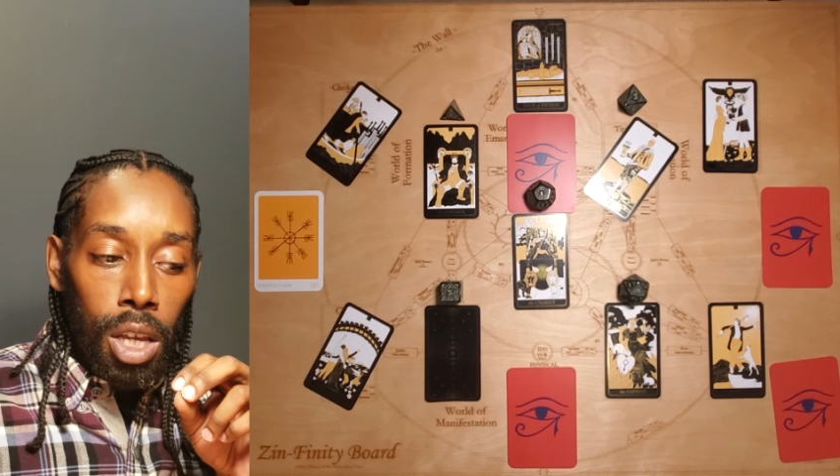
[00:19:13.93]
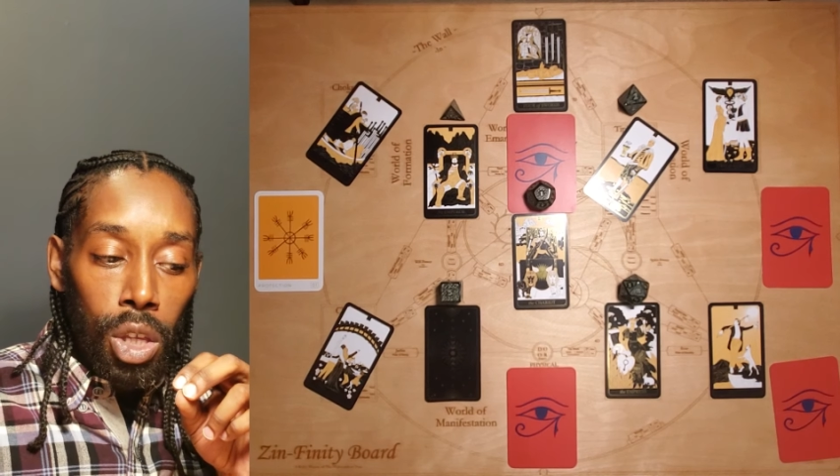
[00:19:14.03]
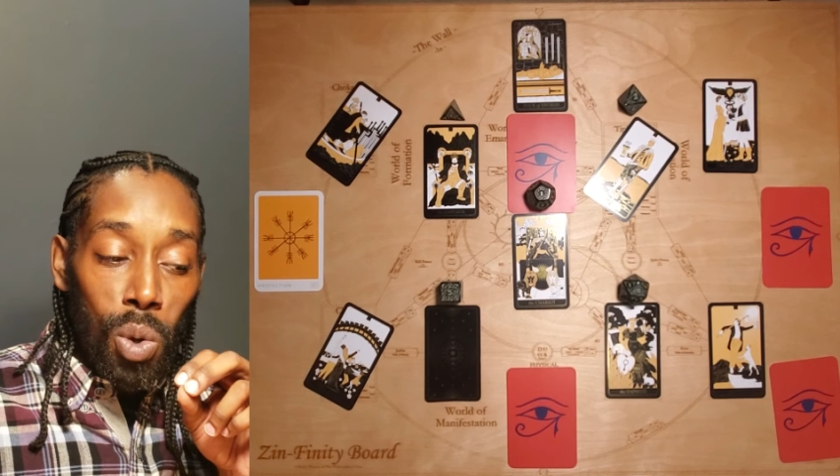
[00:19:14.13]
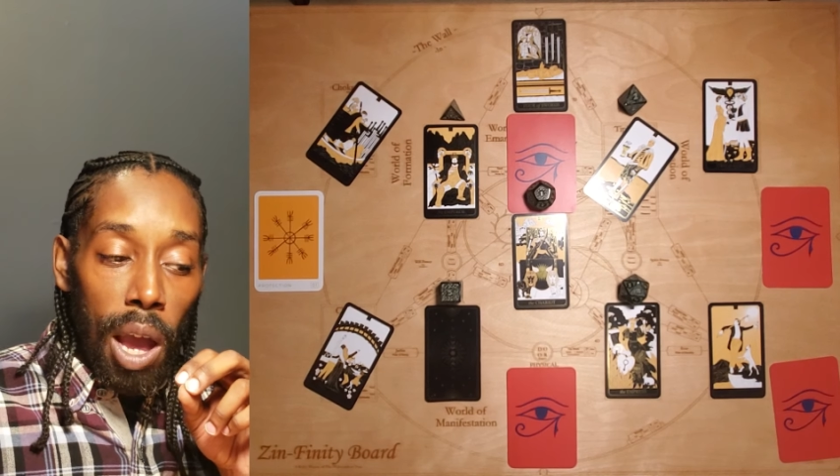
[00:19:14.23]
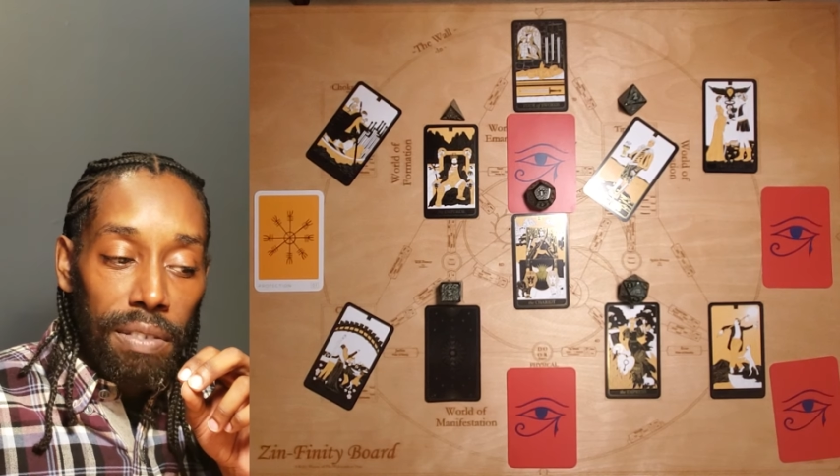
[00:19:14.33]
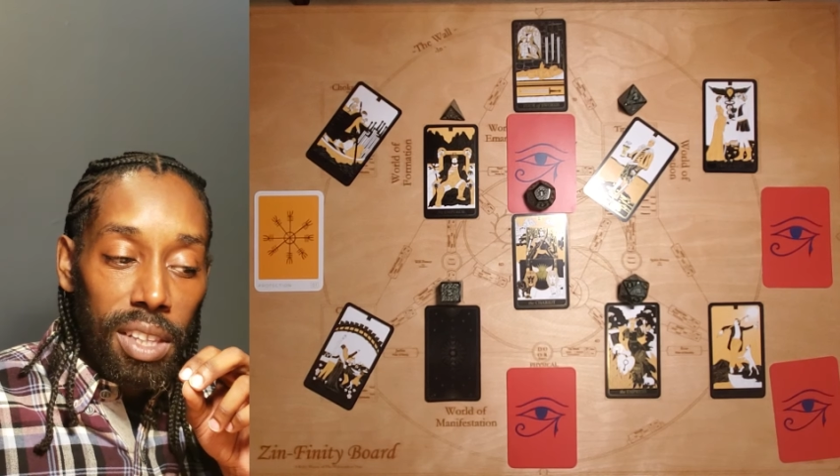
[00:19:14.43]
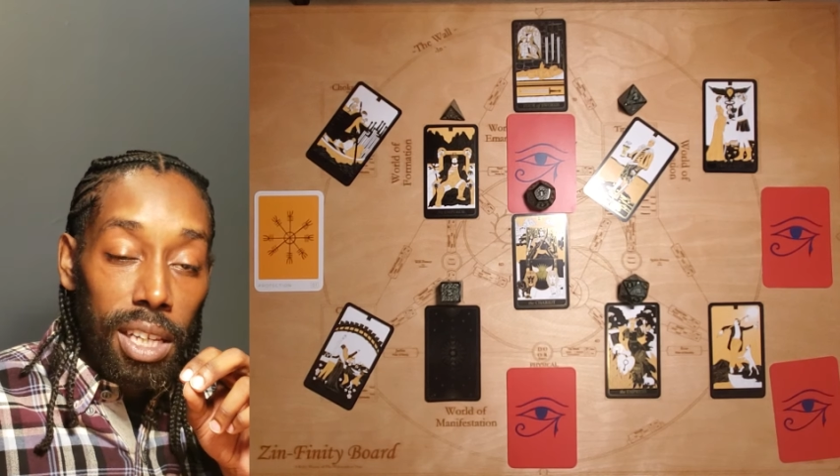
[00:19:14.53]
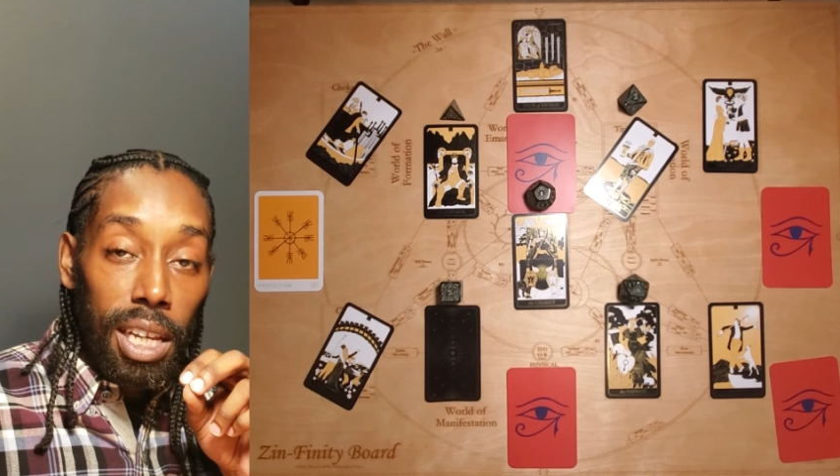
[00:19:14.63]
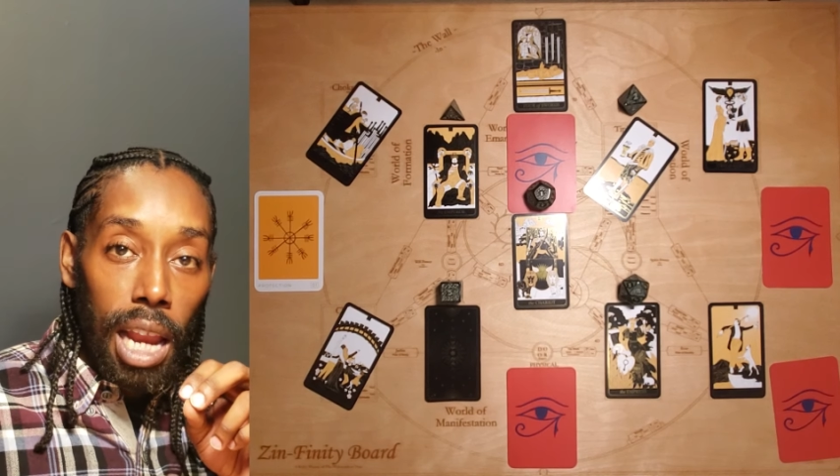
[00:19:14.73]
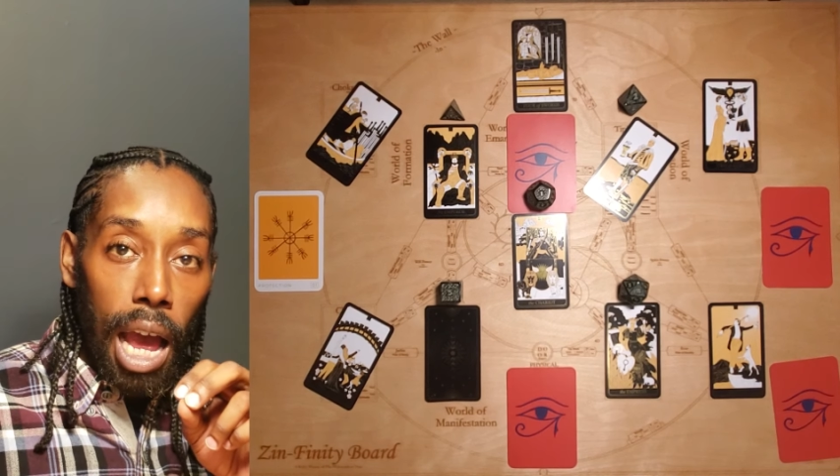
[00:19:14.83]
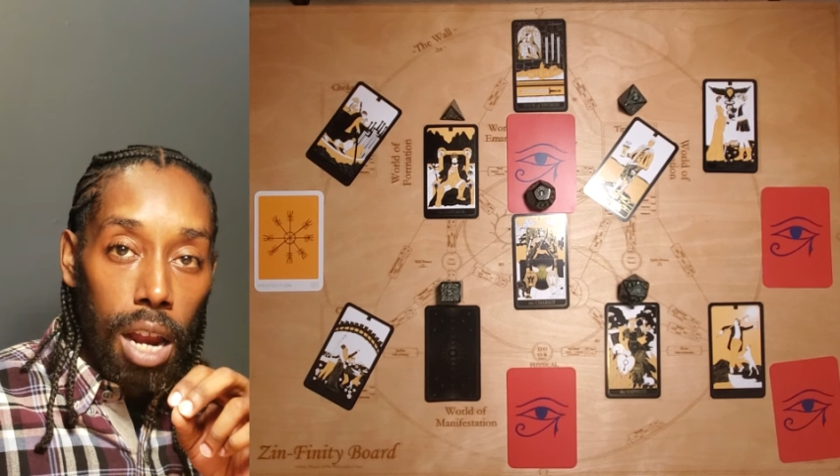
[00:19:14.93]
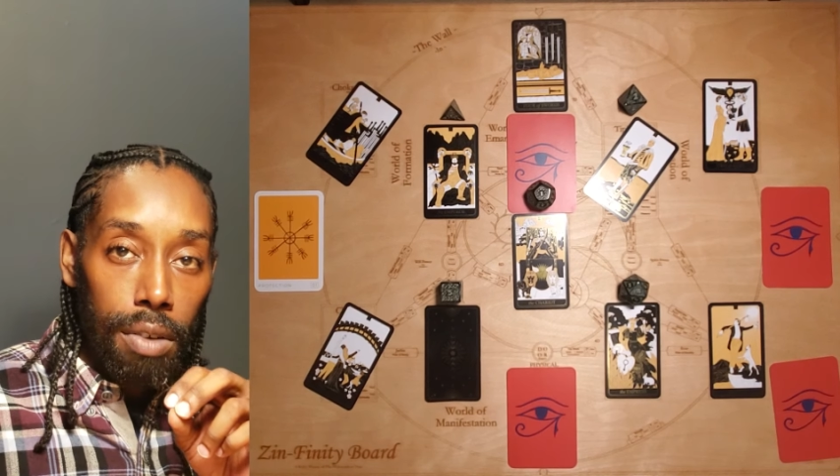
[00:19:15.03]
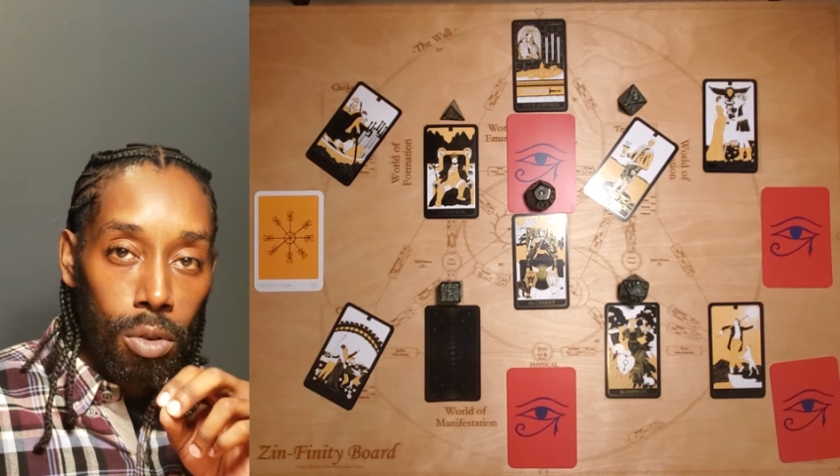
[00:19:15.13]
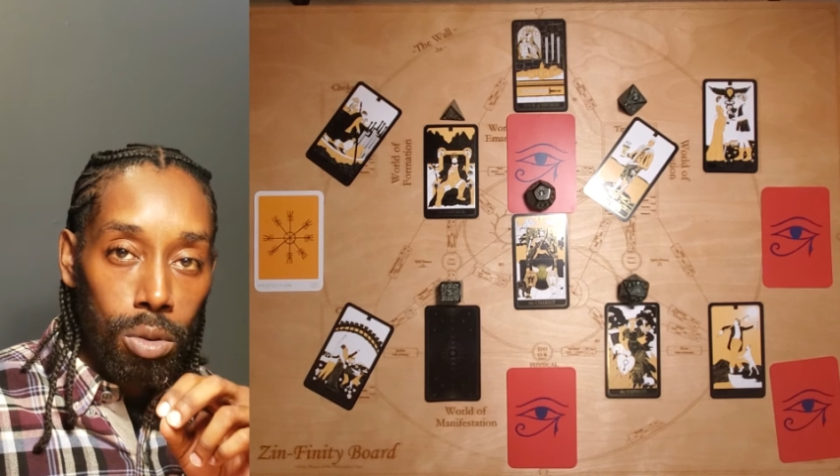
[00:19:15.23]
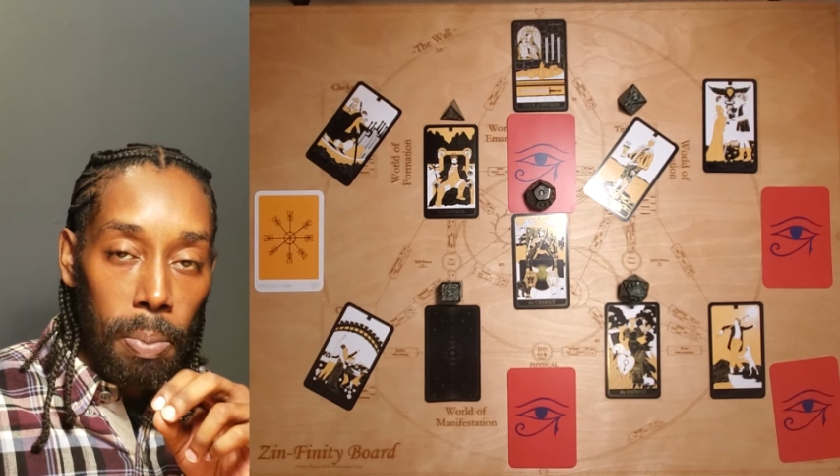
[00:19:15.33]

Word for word: you have to get out of those